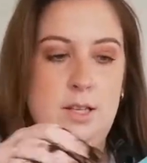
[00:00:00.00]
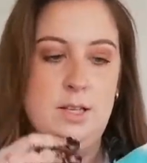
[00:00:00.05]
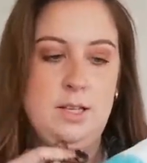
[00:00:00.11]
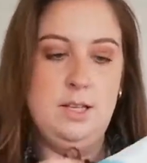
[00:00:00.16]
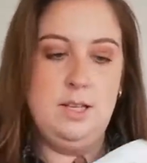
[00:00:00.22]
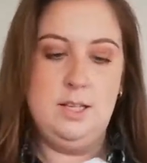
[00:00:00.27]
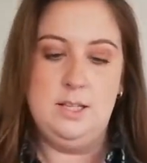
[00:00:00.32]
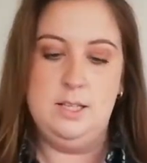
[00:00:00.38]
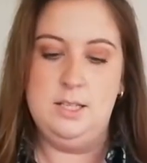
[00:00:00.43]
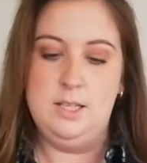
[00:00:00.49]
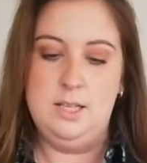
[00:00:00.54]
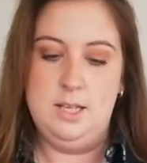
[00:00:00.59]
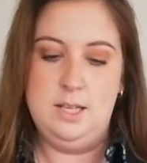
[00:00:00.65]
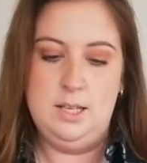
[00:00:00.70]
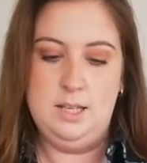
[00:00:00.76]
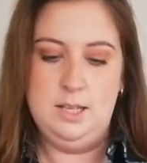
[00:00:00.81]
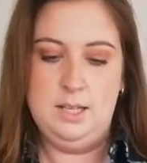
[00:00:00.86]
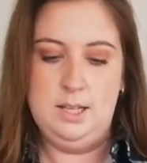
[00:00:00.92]
and
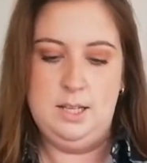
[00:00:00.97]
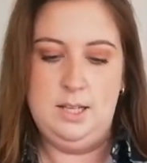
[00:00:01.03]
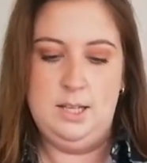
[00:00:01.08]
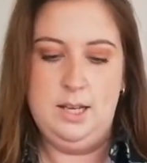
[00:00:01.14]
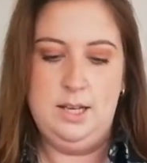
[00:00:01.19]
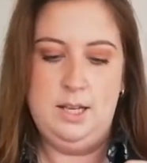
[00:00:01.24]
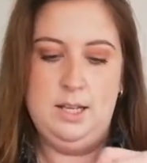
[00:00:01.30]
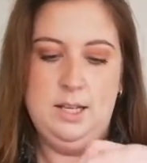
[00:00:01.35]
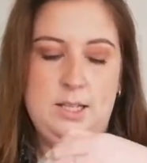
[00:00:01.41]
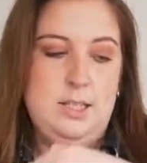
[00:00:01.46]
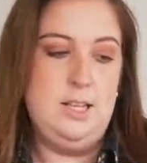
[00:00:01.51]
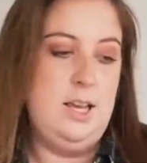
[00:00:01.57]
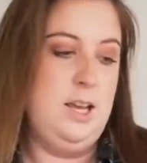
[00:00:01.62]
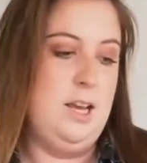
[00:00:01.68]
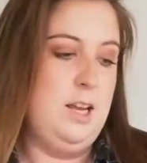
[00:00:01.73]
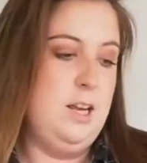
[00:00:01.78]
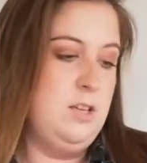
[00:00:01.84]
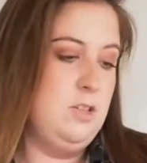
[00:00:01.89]
clean this
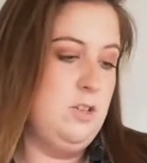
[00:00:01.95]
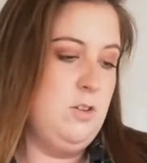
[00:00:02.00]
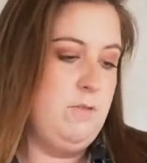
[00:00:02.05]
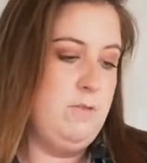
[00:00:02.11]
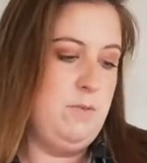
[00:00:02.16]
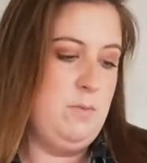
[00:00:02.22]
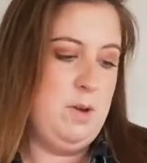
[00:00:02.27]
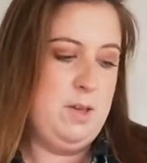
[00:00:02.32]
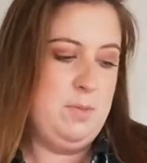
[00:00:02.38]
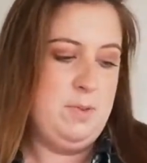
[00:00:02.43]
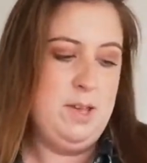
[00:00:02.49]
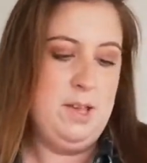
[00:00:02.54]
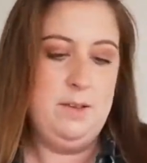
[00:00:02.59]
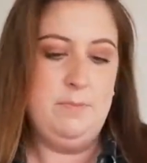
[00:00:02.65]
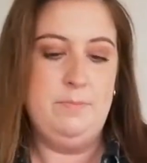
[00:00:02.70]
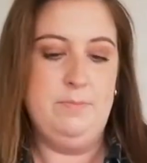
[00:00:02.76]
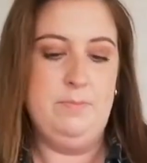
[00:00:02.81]
hand off a wee bit